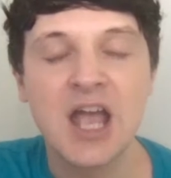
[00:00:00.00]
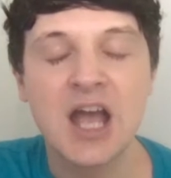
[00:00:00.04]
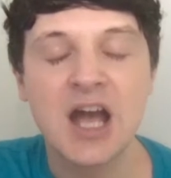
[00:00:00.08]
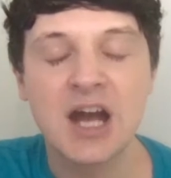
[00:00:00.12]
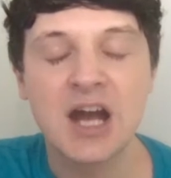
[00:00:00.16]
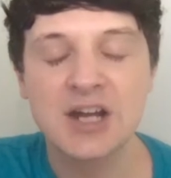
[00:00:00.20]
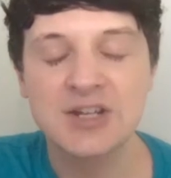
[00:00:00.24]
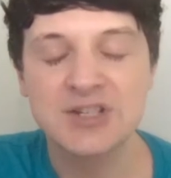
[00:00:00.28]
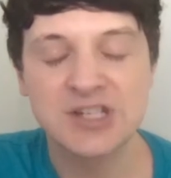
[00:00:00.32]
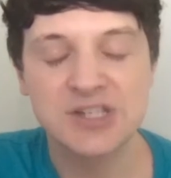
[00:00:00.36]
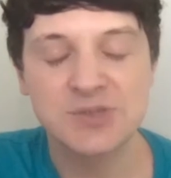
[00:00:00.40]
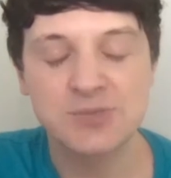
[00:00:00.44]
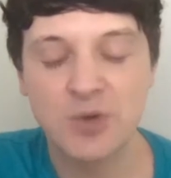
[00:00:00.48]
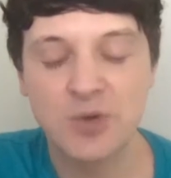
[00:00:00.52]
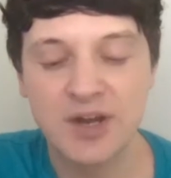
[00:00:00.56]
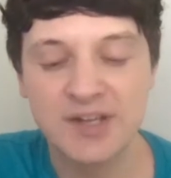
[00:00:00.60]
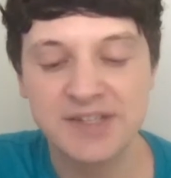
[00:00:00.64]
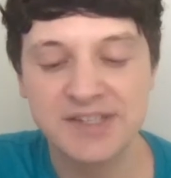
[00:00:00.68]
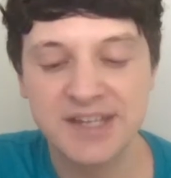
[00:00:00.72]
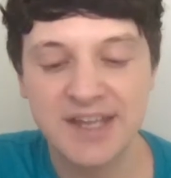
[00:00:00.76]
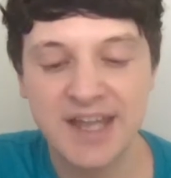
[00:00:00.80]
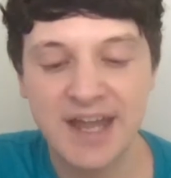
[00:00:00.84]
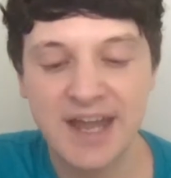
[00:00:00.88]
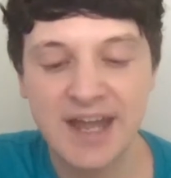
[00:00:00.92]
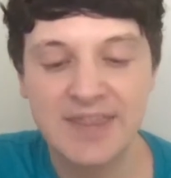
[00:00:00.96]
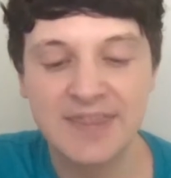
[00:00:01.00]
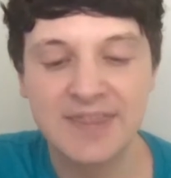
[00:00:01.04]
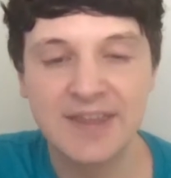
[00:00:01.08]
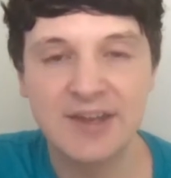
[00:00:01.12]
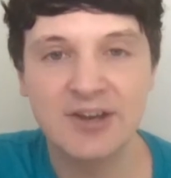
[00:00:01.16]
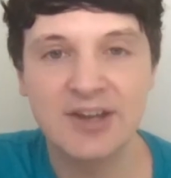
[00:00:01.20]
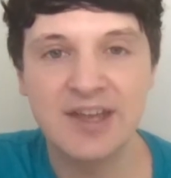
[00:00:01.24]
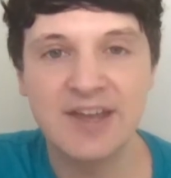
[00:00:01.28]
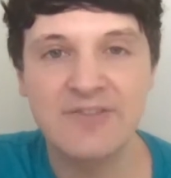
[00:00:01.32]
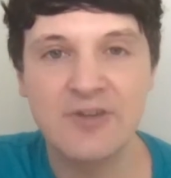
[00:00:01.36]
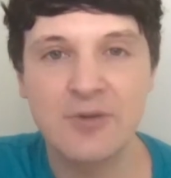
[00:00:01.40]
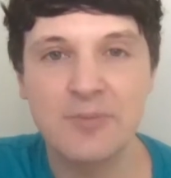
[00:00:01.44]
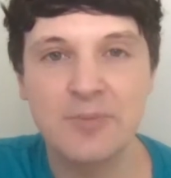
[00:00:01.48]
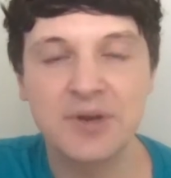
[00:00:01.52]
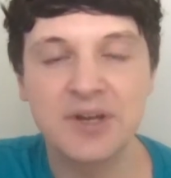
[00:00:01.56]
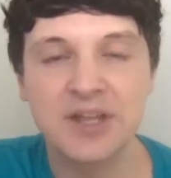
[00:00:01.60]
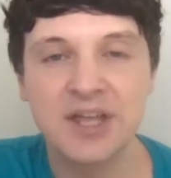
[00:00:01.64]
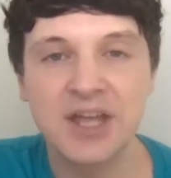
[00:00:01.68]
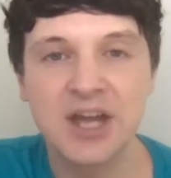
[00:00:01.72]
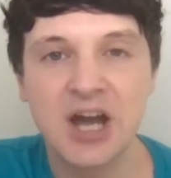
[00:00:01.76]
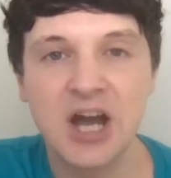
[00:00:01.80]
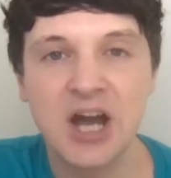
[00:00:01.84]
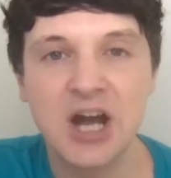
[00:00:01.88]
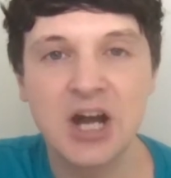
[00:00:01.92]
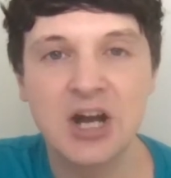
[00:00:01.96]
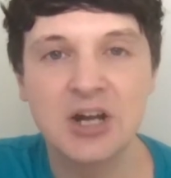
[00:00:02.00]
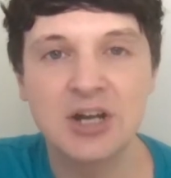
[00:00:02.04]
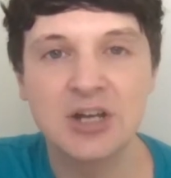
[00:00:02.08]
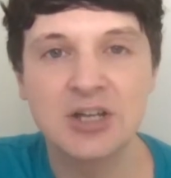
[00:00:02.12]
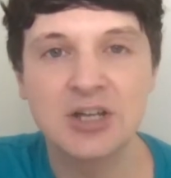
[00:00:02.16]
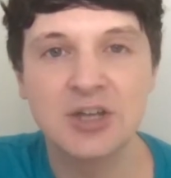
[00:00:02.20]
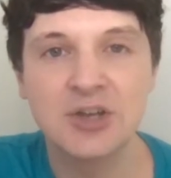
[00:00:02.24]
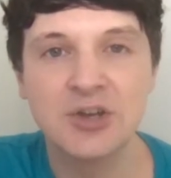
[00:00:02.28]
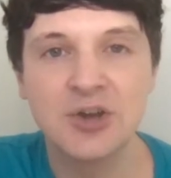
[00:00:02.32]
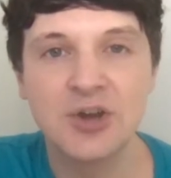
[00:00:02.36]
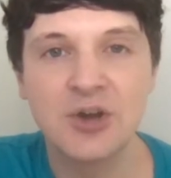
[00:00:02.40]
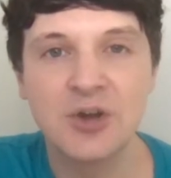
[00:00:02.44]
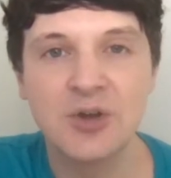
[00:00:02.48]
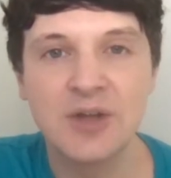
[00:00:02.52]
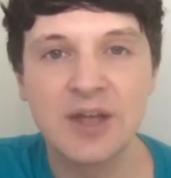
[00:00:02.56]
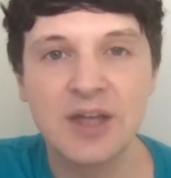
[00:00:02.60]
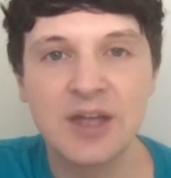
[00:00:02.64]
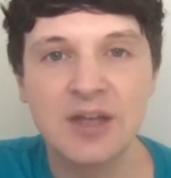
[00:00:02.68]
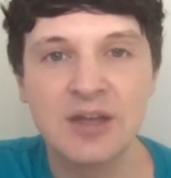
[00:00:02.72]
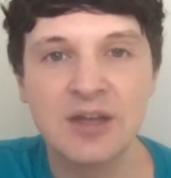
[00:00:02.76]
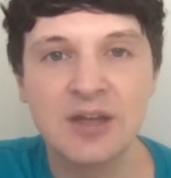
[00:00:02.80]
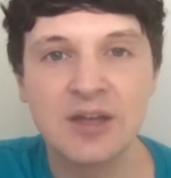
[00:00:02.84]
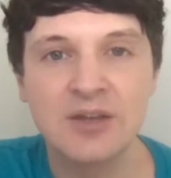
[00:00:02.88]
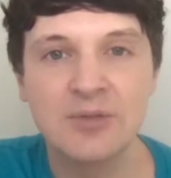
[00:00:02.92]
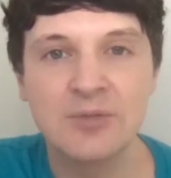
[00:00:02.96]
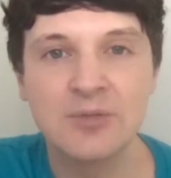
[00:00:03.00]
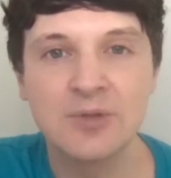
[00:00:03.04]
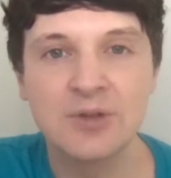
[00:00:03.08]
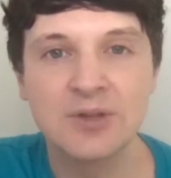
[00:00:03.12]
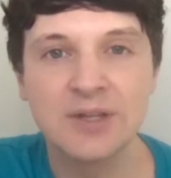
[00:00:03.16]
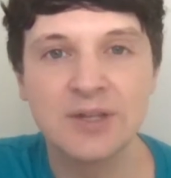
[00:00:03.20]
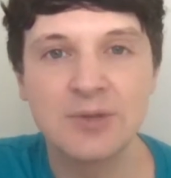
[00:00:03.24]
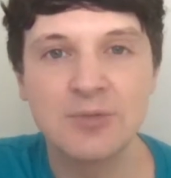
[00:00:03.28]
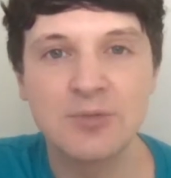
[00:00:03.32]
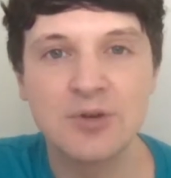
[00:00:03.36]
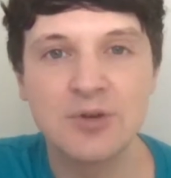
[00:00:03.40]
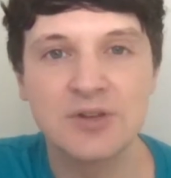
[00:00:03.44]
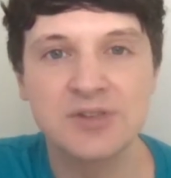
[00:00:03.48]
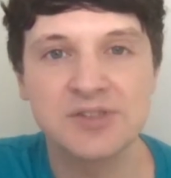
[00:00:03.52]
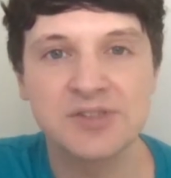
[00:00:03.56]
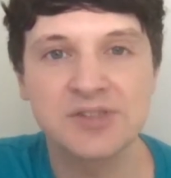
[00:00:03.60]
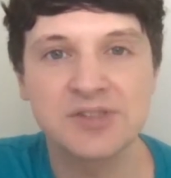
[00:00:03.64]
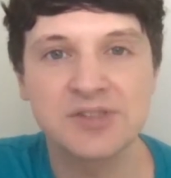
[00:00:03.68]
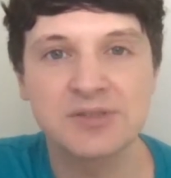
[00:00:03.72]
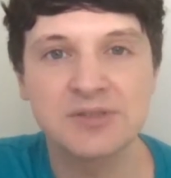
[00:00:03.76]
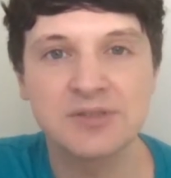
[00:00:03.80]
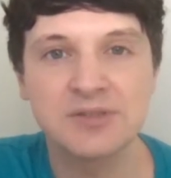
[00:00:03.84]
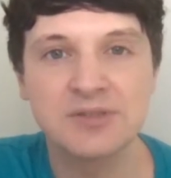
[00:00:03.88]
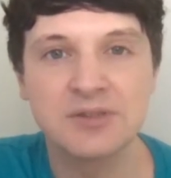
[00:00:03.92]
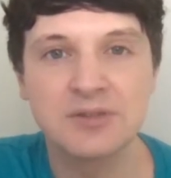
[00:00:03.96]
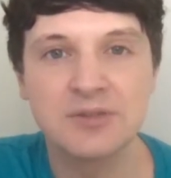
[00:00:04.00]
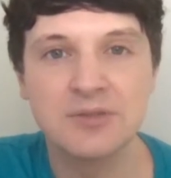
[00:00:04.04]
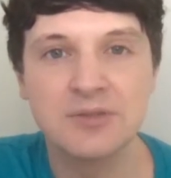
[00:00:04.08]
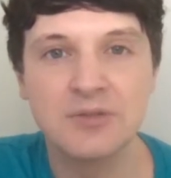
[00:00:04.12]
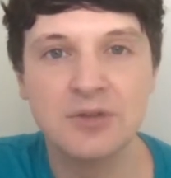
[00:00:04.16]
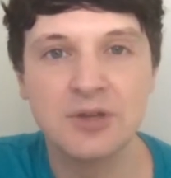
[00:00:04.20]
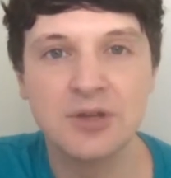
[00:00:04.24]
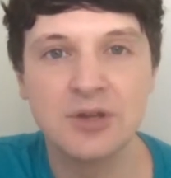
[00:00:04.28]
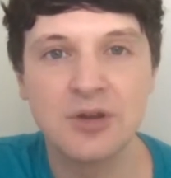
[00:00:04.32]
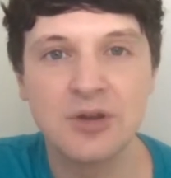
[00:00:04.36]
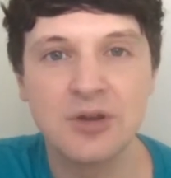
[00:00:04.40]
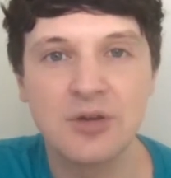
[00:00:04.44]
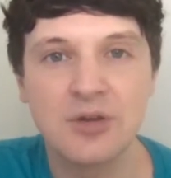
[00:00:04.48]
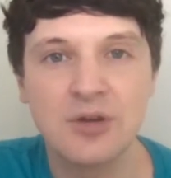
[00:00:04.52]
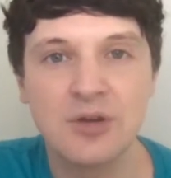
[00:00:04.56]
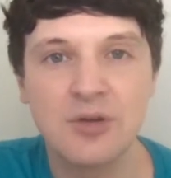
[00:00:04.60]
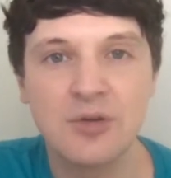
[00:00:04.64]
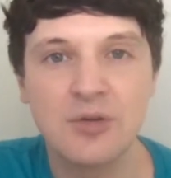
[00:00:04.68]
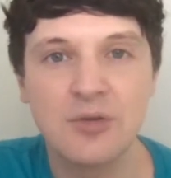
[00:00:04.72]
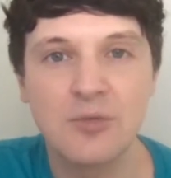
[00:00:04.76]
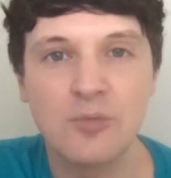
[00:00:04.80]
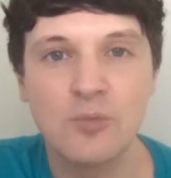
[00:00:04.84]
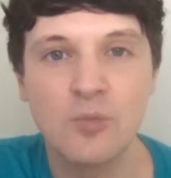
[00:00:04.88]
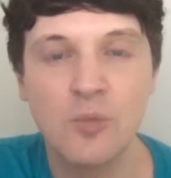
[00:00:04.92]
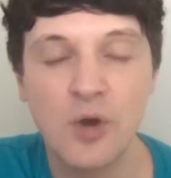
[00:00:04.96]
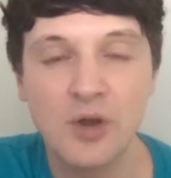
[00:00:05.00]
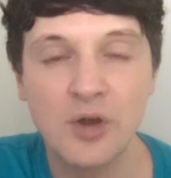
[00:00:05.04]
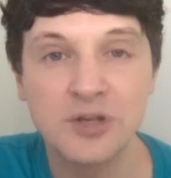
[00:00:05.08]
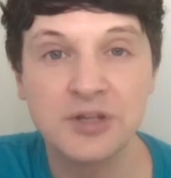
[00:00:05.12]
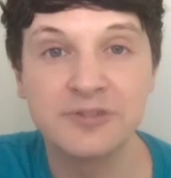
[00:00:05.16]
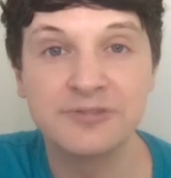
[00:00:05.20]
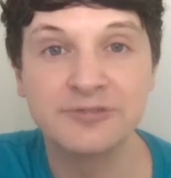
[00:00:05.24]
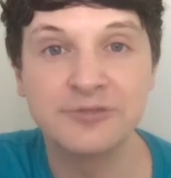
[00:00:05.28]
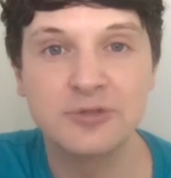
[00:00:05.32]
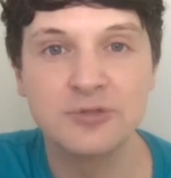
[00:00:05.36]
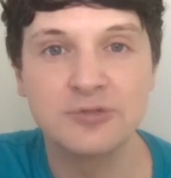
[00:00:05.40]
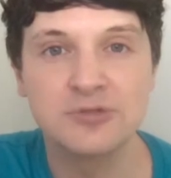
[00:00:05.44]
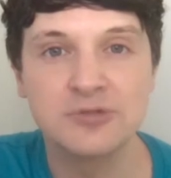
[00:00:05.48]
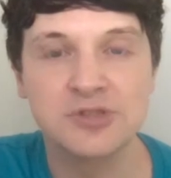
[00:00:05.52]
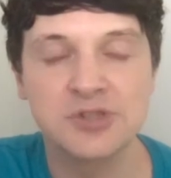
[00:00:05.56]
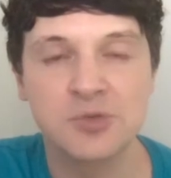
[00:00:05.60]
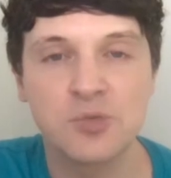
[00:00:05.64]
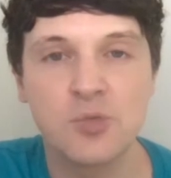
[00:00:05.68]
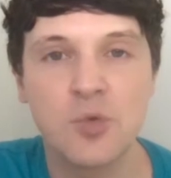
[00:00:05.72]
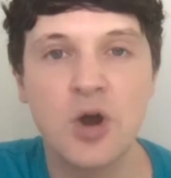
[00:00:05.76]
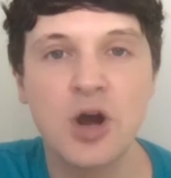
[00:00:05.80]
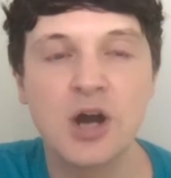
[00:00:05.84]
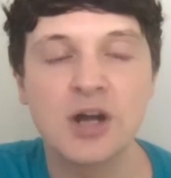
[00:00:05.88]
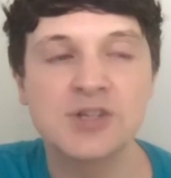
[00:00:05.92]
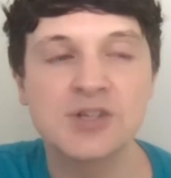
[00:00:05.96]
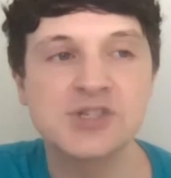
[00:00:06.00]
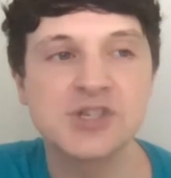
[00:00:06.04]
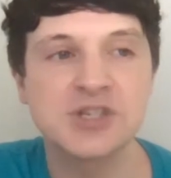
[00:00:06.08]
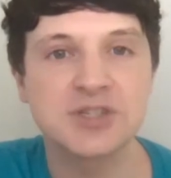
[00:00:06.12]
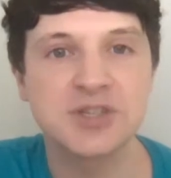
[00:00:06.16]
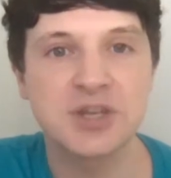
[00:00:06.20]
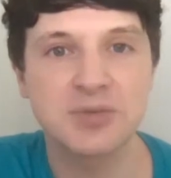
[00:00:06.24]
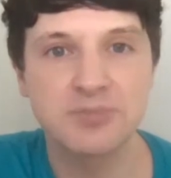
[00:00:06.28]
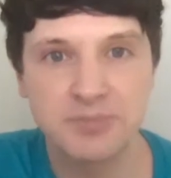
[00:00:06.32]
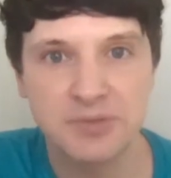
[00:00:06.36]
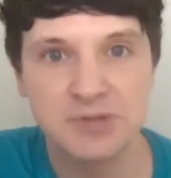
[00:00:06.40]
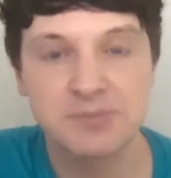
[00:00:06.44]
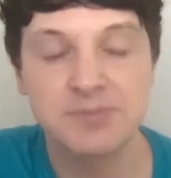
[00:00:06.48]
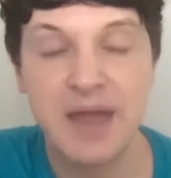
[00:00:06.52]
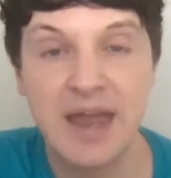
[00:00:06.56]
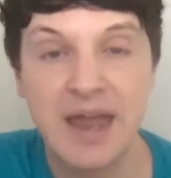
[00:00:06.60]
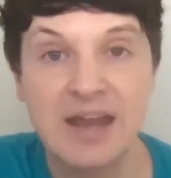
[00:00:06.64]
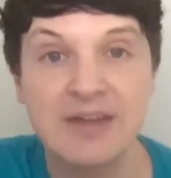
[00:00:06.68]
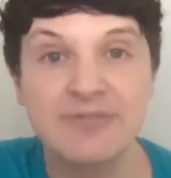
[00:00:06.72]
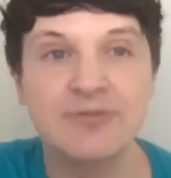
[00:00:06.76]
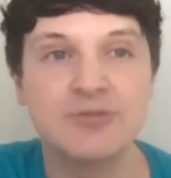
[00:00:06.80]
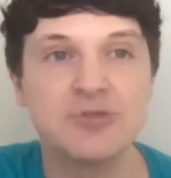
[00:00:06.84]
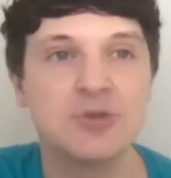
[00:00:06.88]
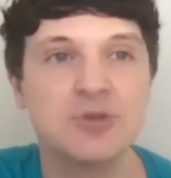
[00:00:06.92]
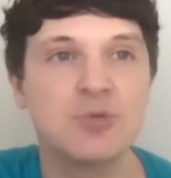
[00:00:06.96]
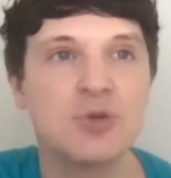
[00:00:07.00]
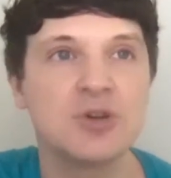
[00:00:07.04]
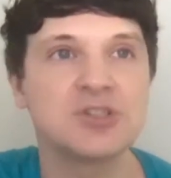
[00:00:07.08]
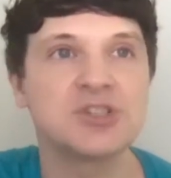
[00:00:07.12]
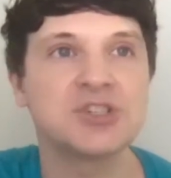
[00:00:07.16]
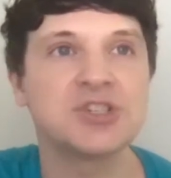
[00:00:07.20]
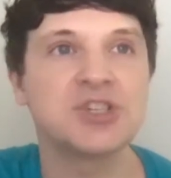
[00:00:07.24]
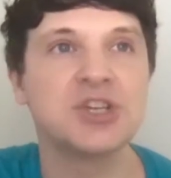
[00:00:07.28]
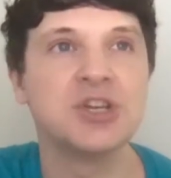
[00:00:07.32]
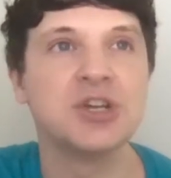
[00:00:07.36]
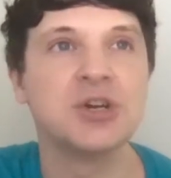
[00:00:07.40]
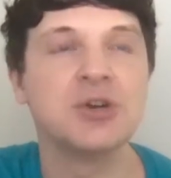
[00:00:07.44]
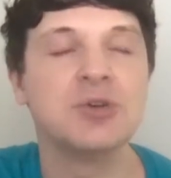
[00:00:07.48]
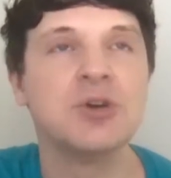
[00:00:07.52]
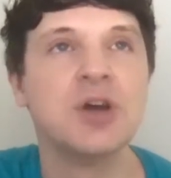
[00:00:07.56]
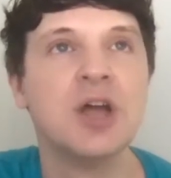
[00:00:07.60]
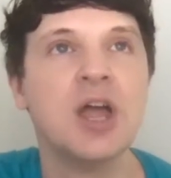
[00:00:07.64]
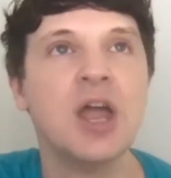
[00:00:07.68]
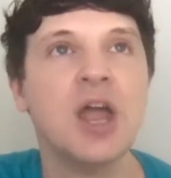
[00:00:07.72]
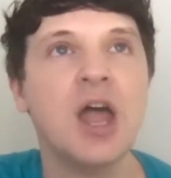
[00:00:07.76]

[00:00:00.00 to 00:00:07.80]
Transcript: i just wanted to get in there and give everybody a hug you know it, it really was you know wonderful to watch as it's painful to watch too